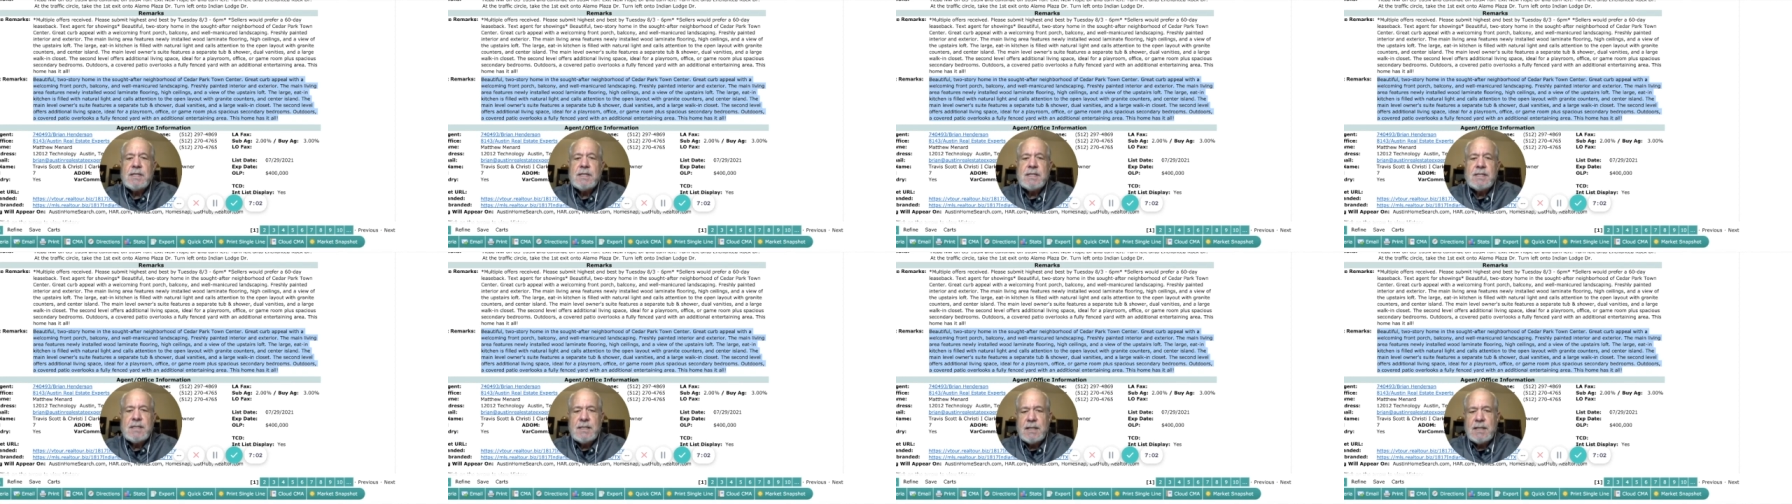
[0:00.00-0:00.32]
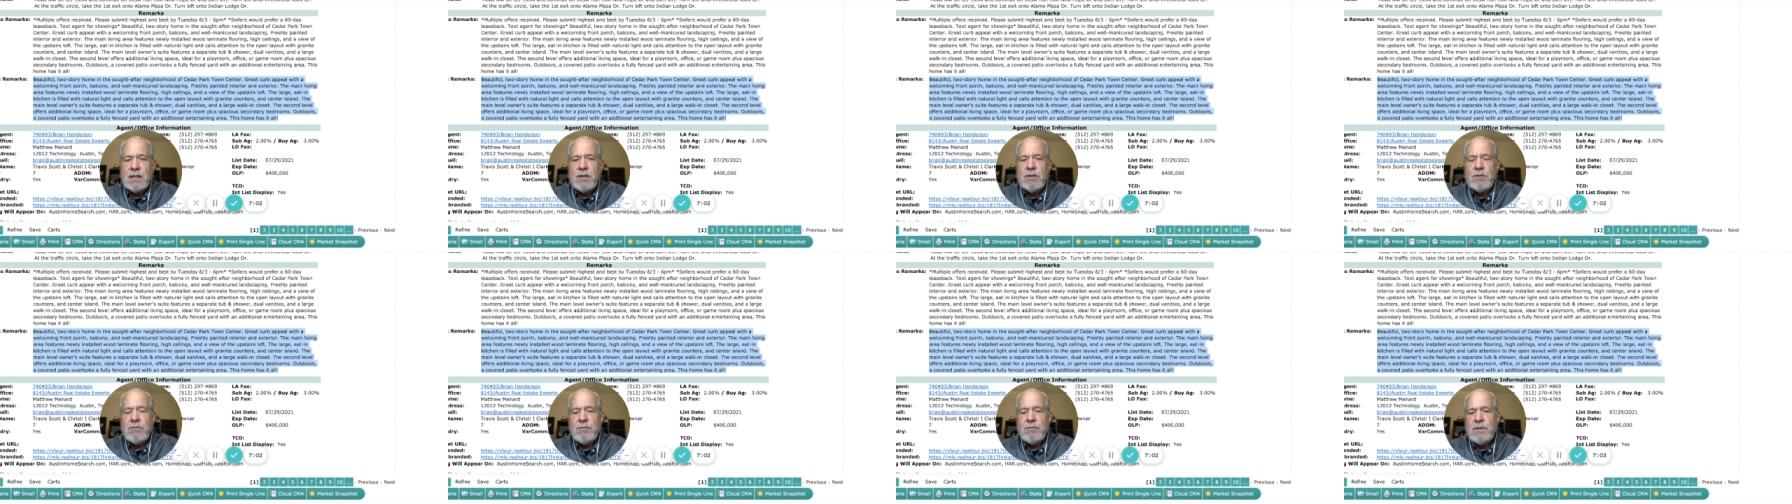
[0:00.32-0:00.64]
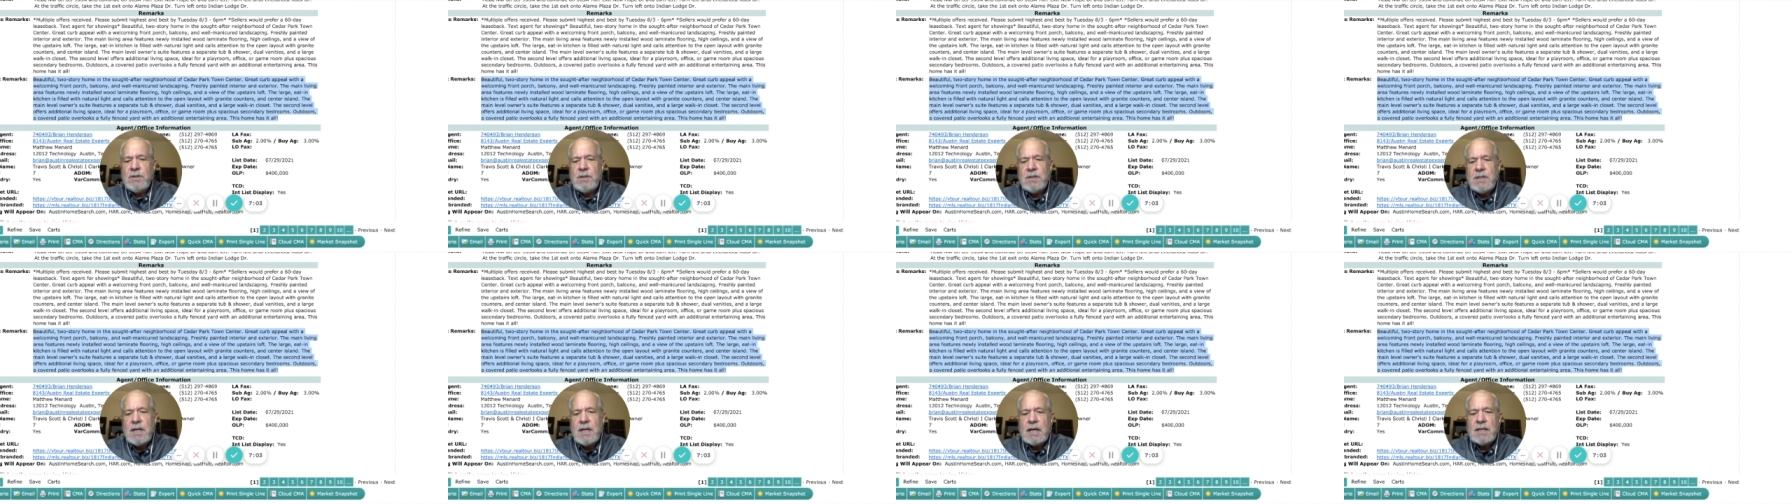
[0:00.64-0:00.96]

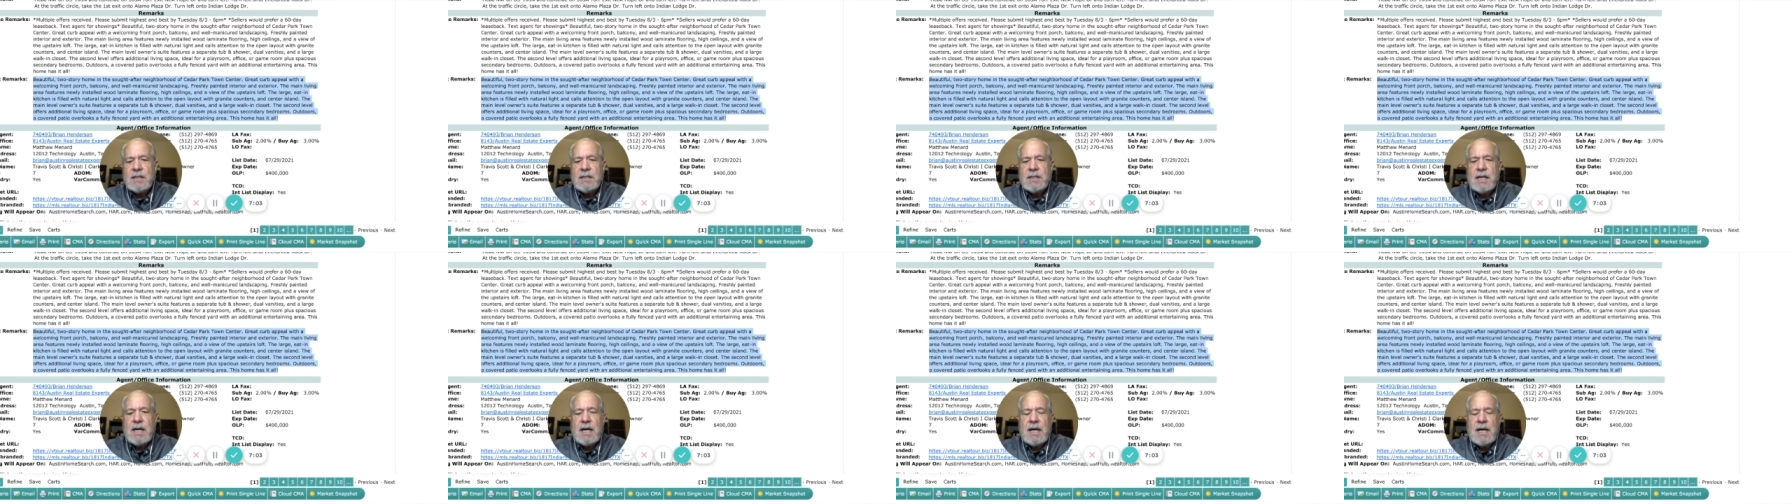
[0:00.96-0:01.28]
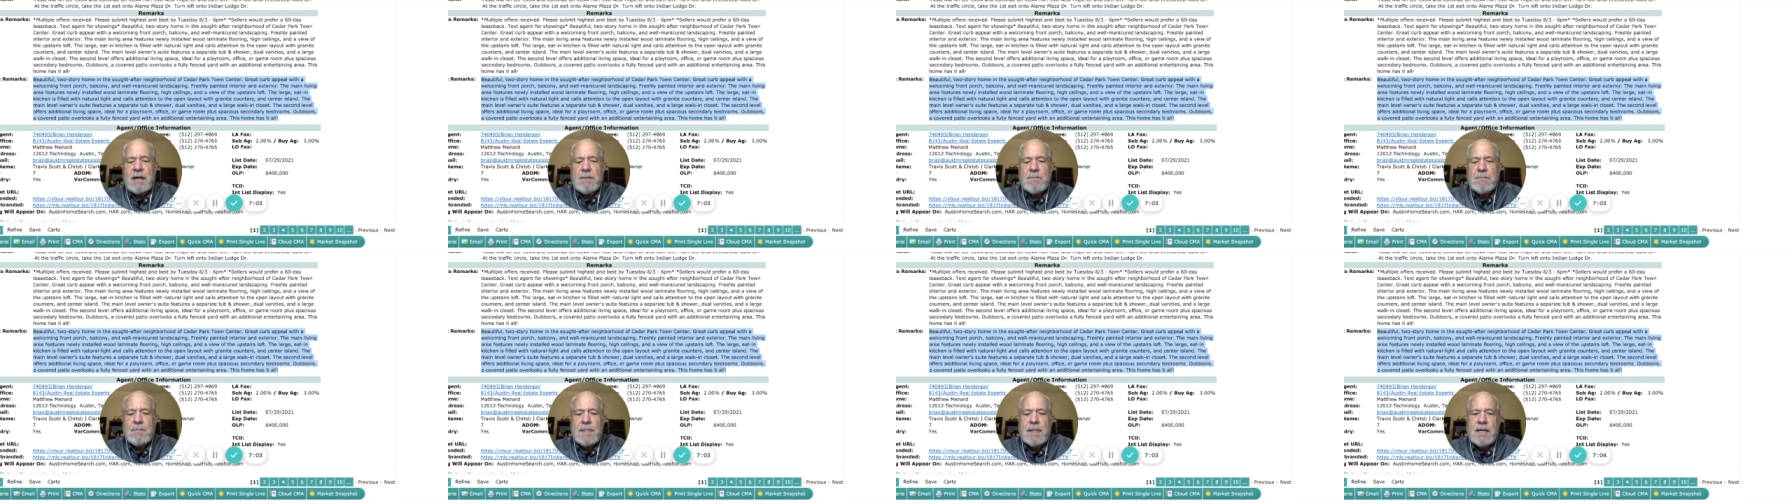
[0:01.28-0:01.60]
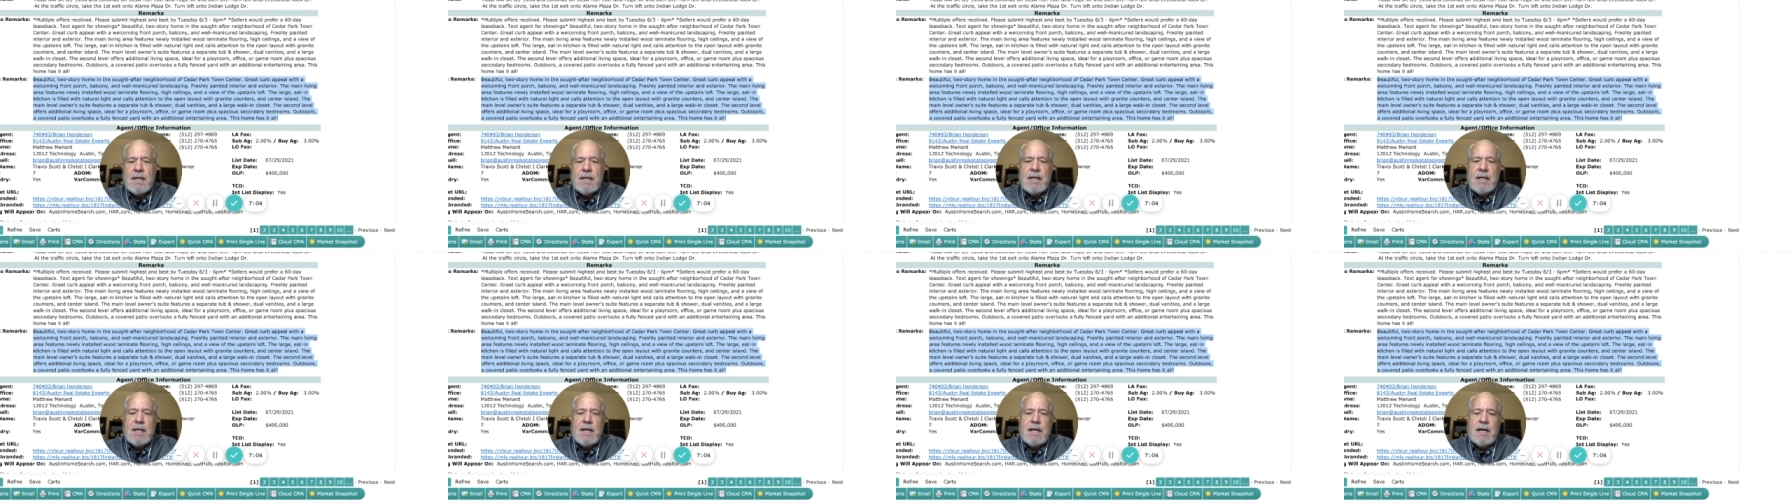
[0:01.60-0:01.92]
zillow.com,
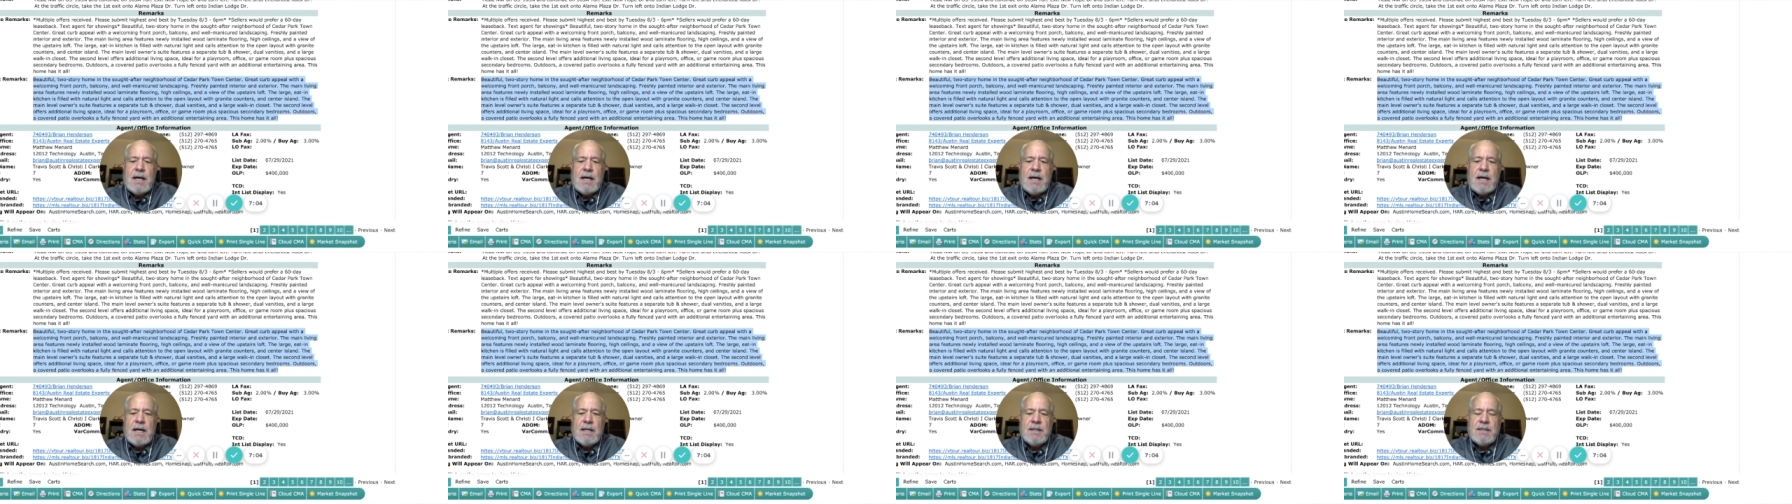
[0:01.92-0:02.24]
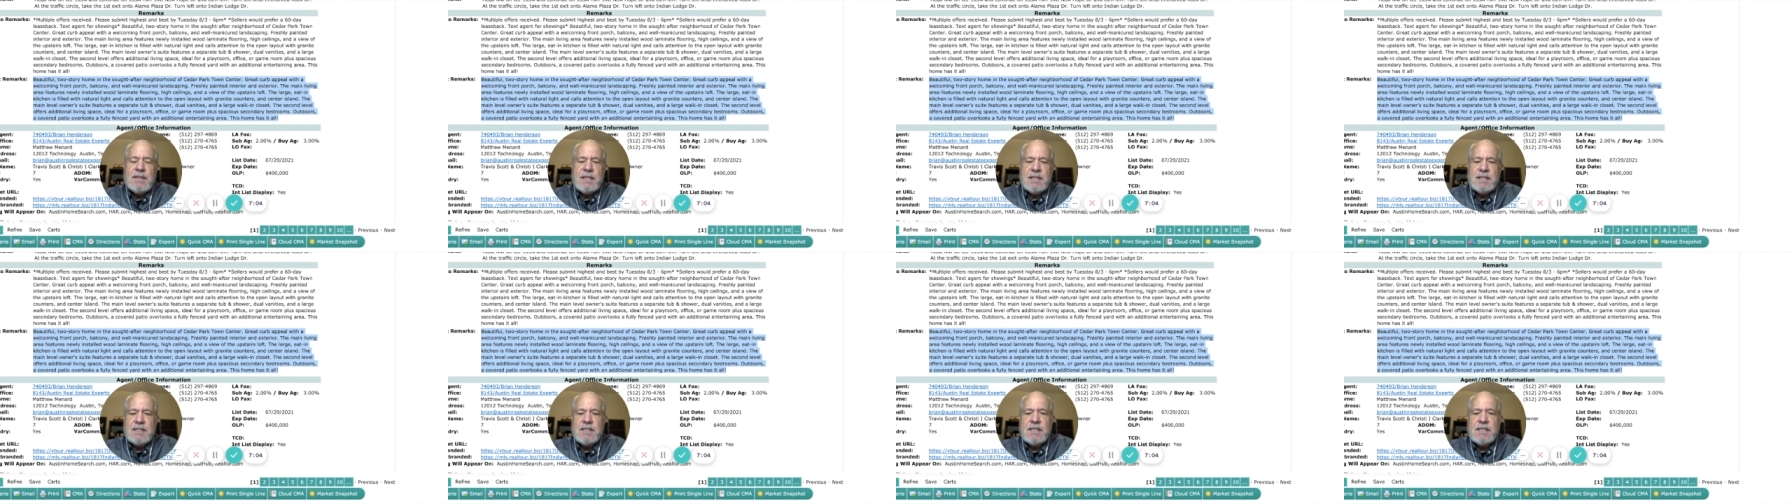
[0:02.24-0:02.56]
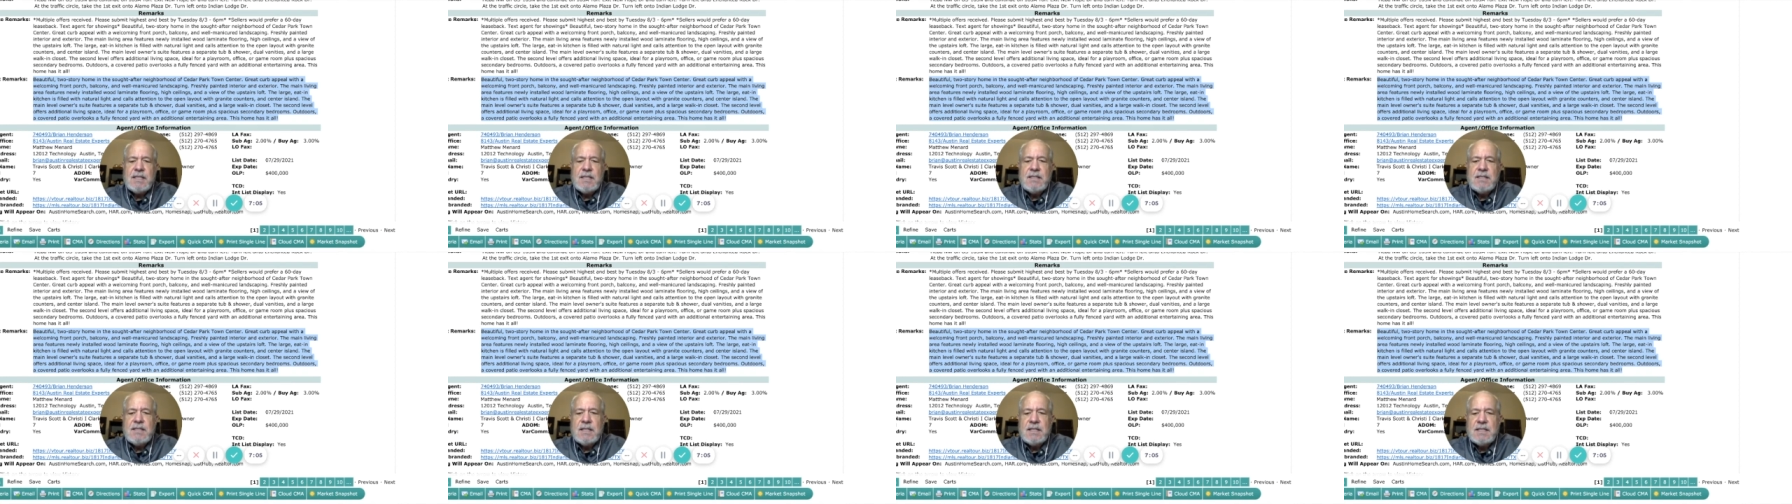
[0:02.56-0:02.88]
uh, this
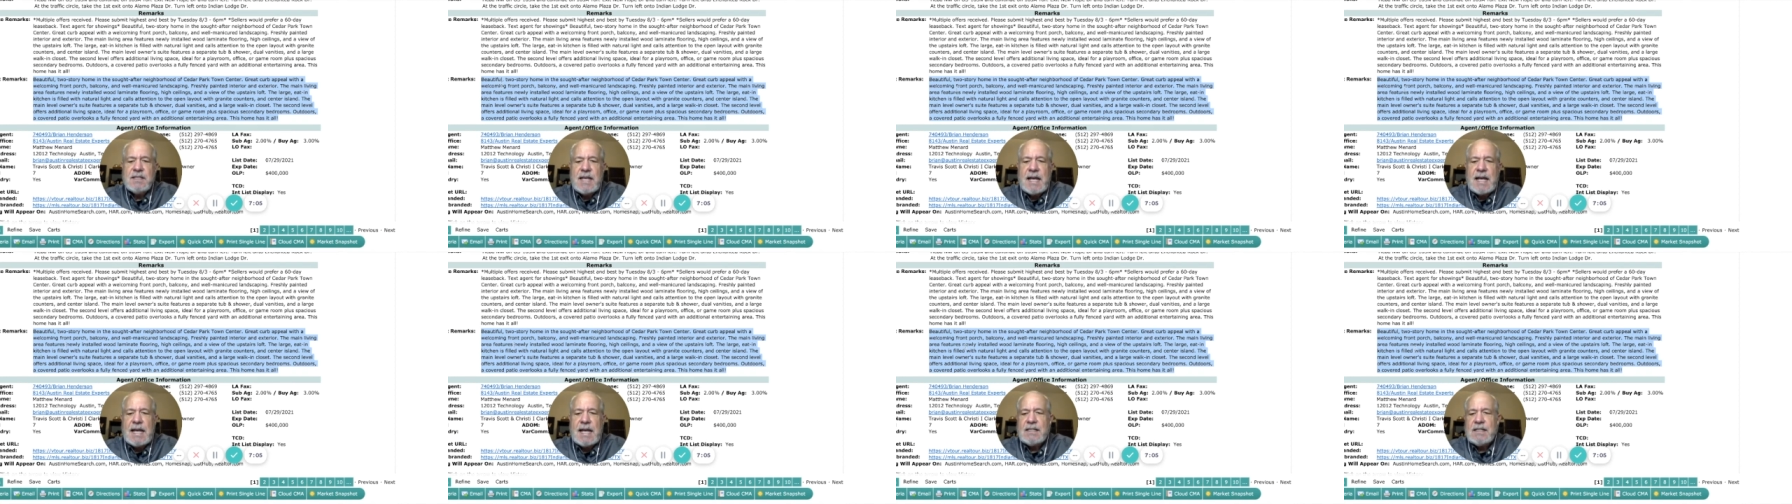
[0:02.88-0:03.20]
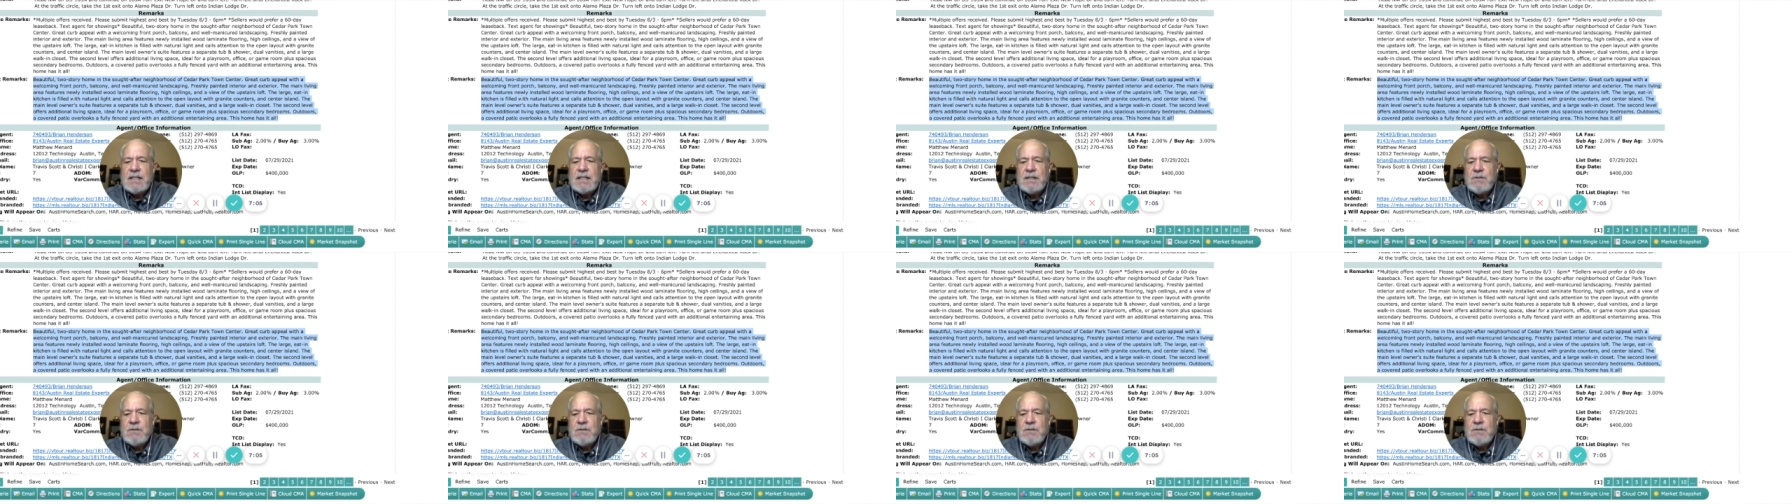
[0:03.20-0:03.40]
is exactly